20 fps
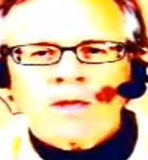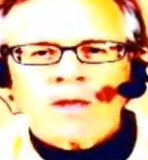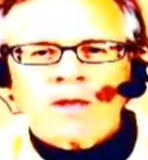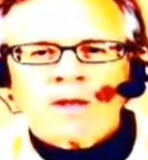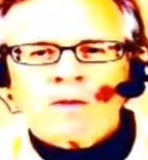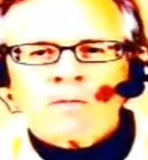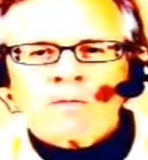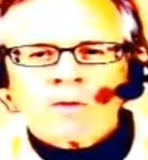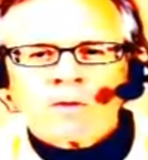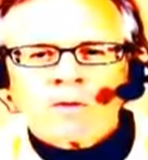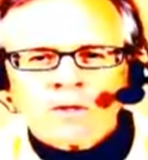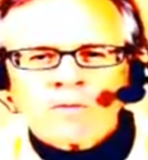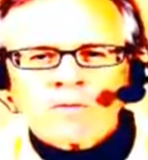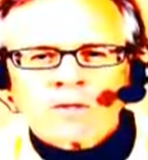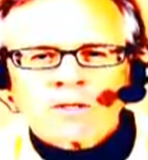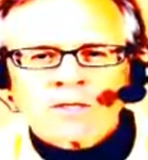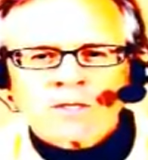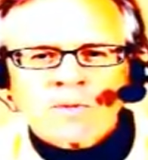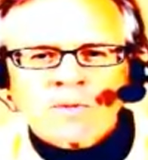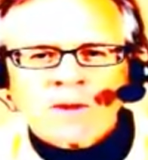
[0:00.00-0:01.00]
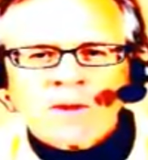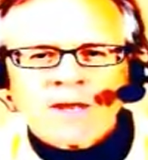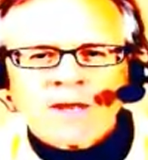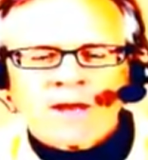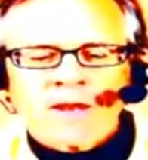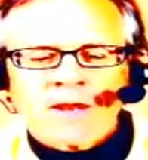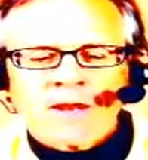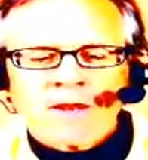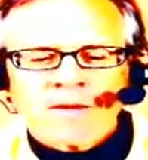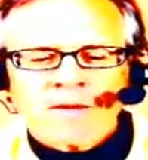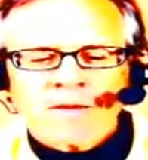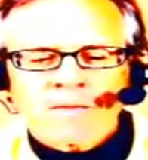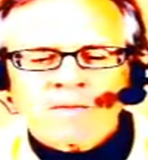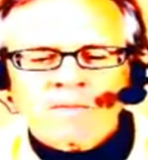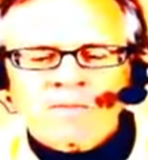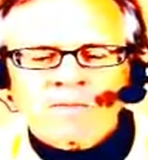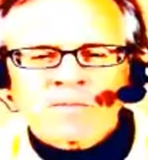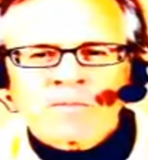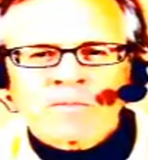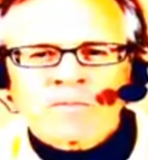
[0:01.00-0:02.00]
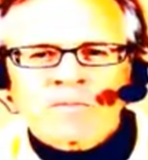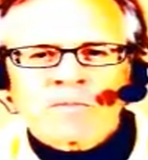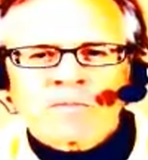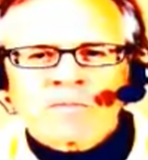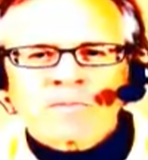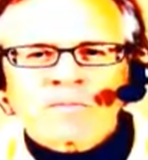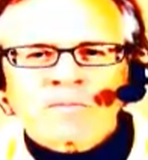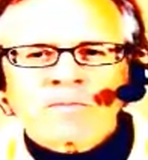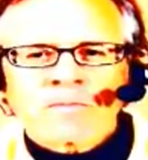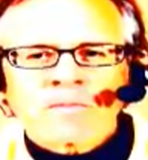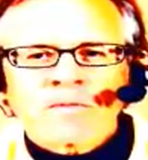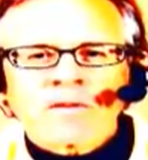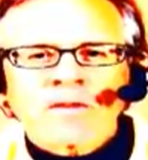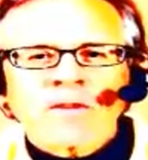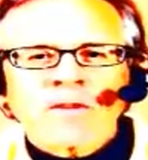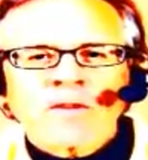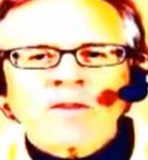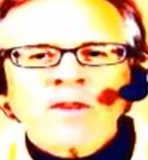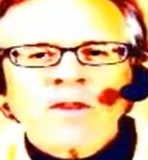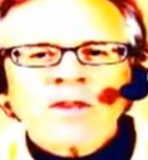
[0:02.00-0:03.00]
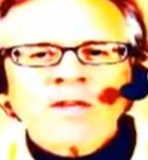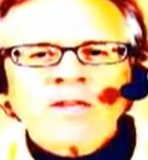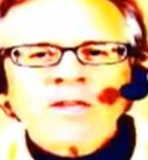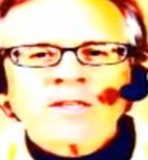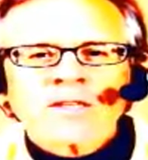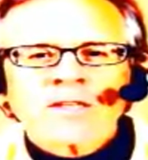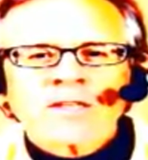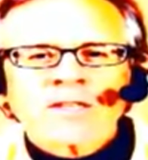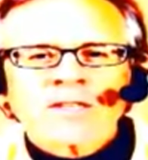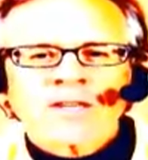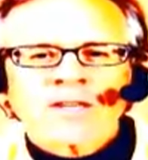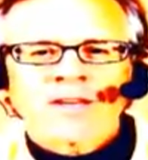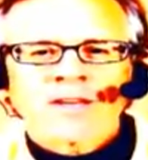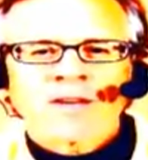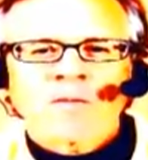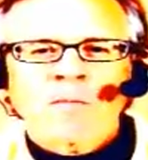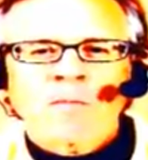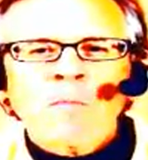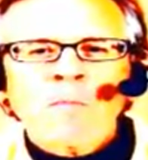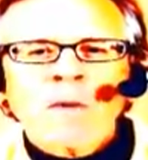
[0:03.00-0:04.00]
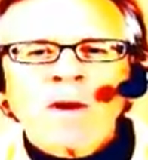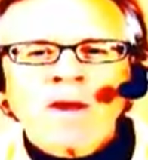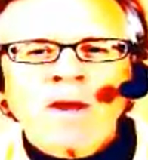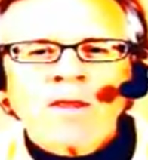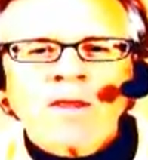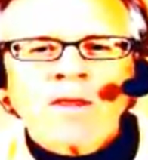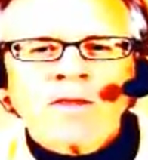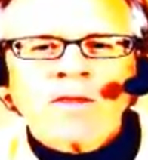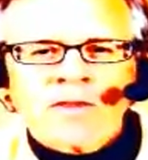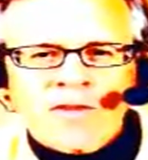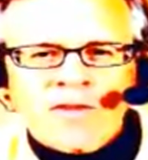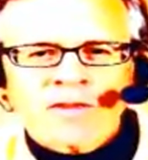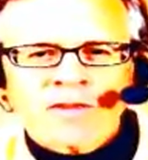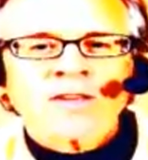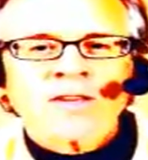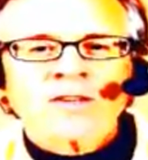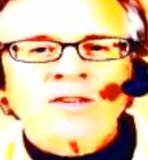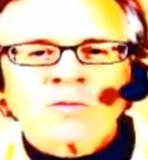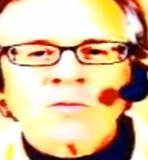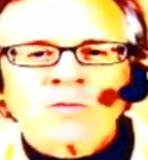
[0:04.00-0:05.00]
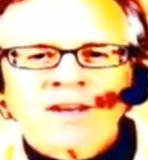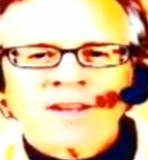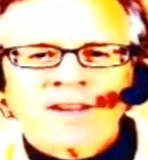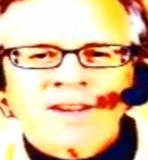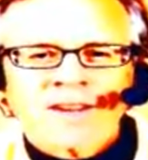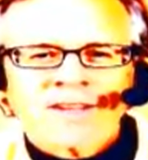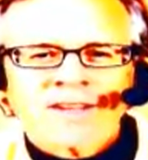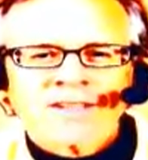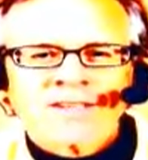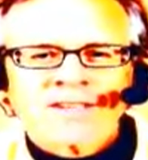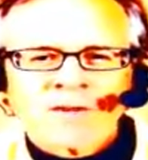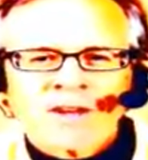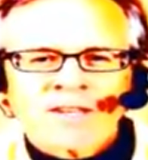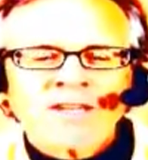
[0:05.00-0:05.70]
And now we're going to expand that. This month, this week, let's try it.